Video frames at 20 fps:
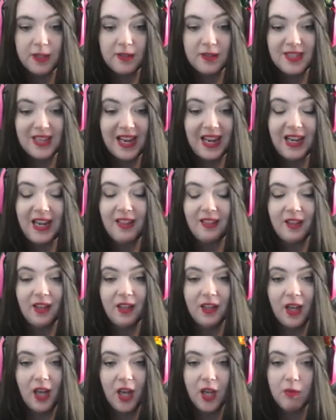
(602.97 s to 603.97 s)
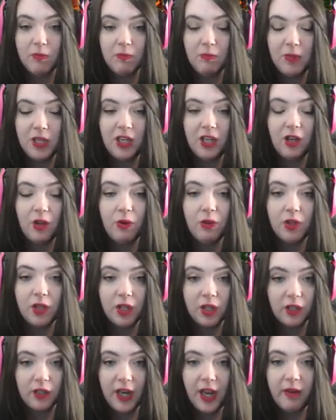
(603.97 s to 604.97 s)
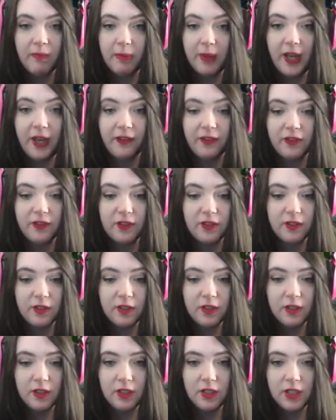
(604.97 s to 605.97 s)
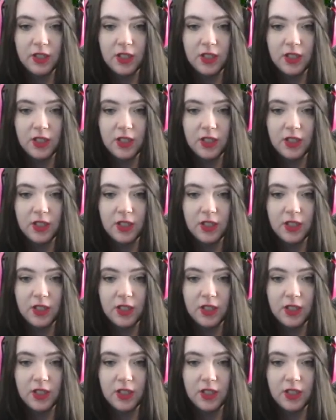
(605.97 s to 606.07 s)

or the best anything. I am mediocre at best.